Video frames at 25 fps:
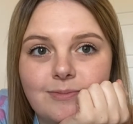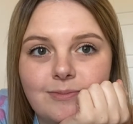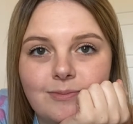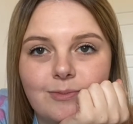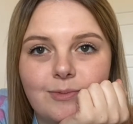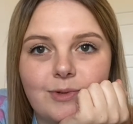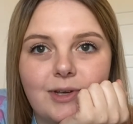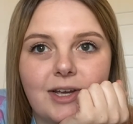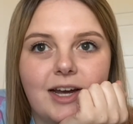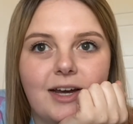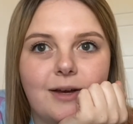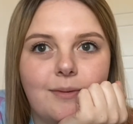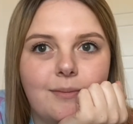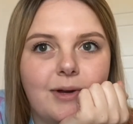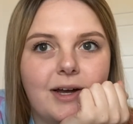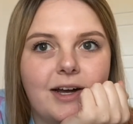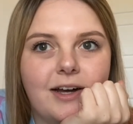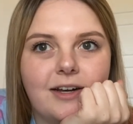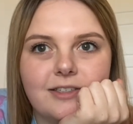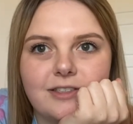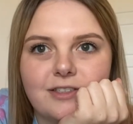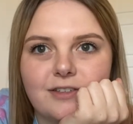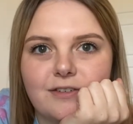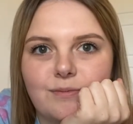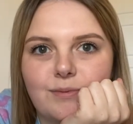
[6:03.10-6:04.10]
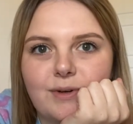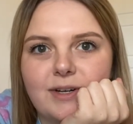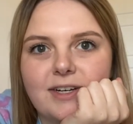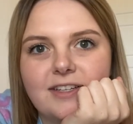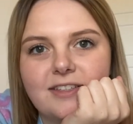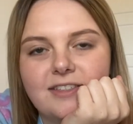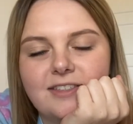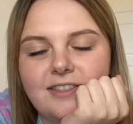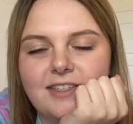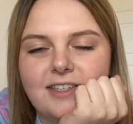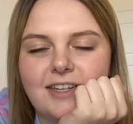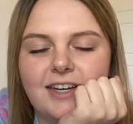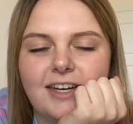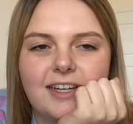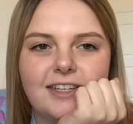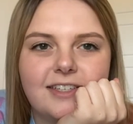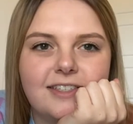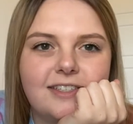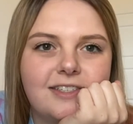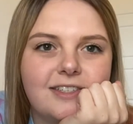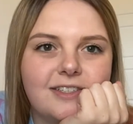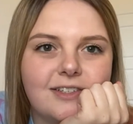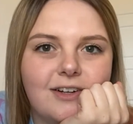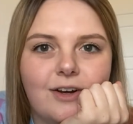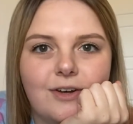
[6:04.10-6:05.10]
we had positive pregnancy
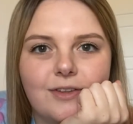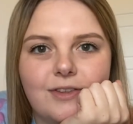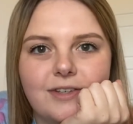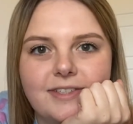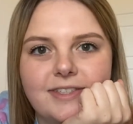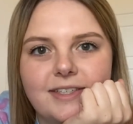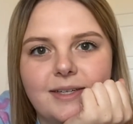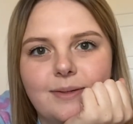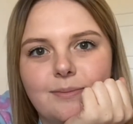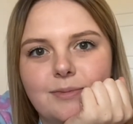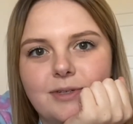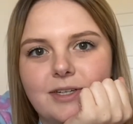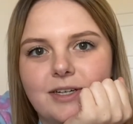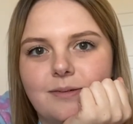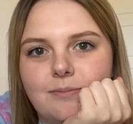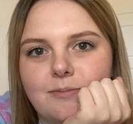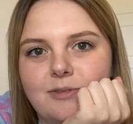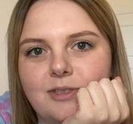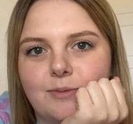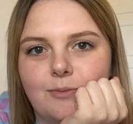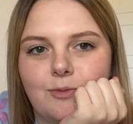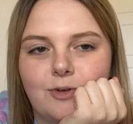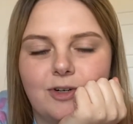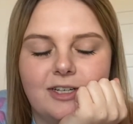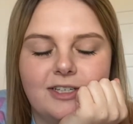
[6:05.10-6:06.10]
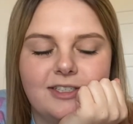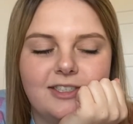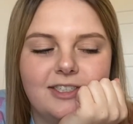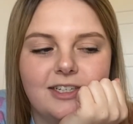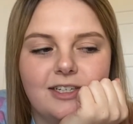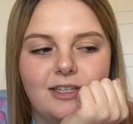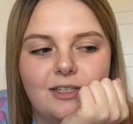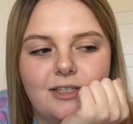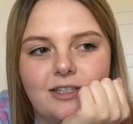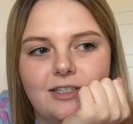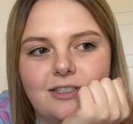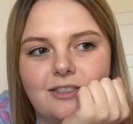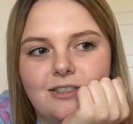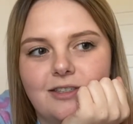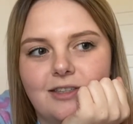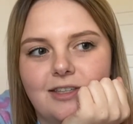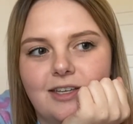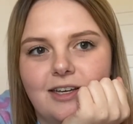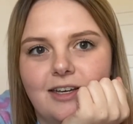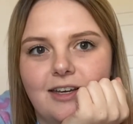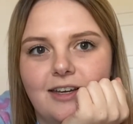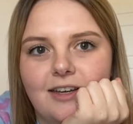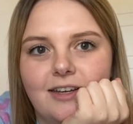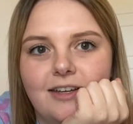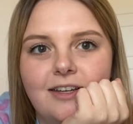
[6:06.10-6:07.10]
tests, all the symptoms, the morning sickness,
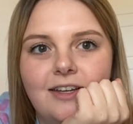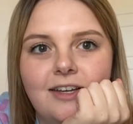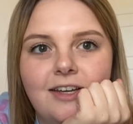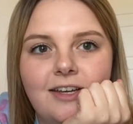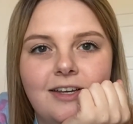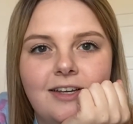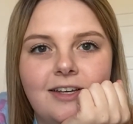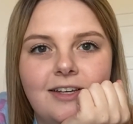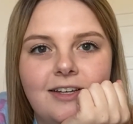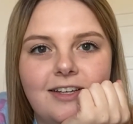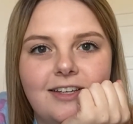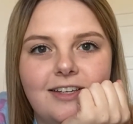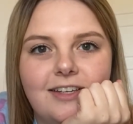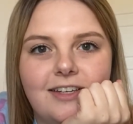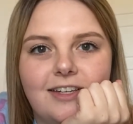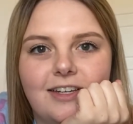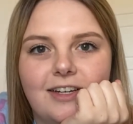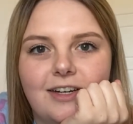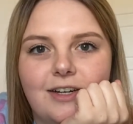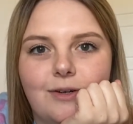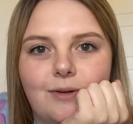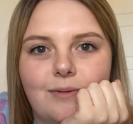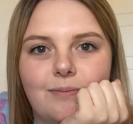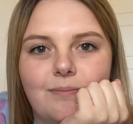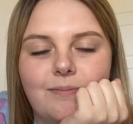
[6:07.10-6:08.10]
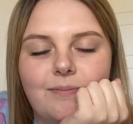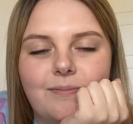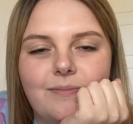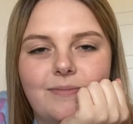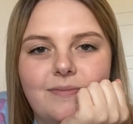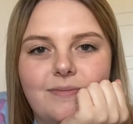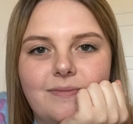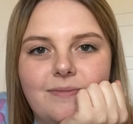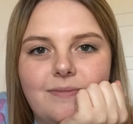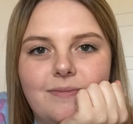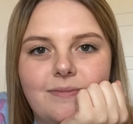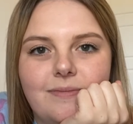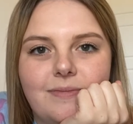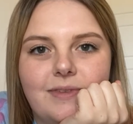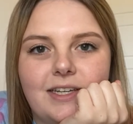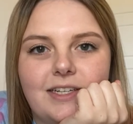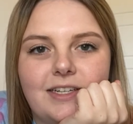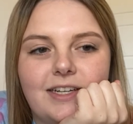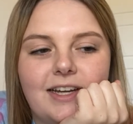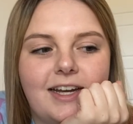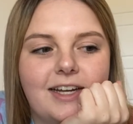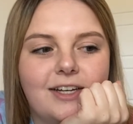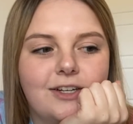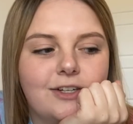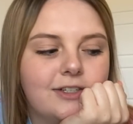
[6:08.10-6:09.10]
the you know the
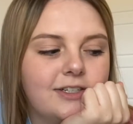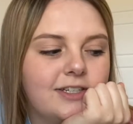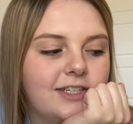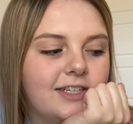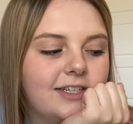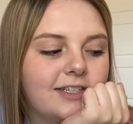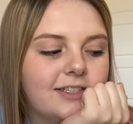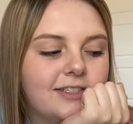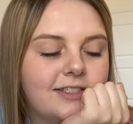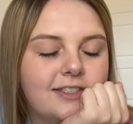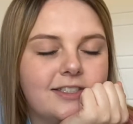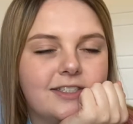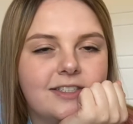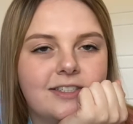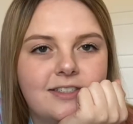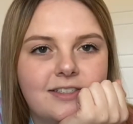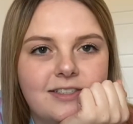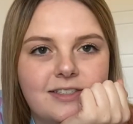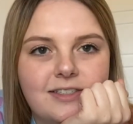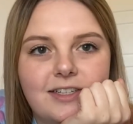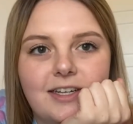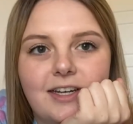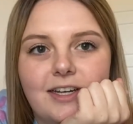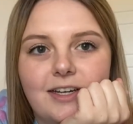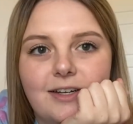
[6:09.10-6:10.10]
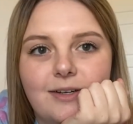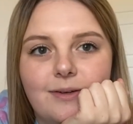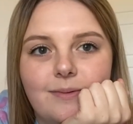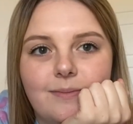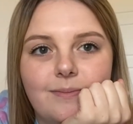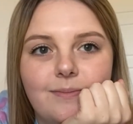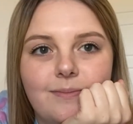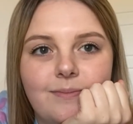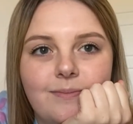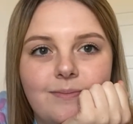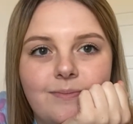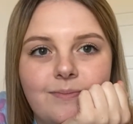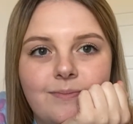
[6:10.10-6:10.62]
tiredness. Um,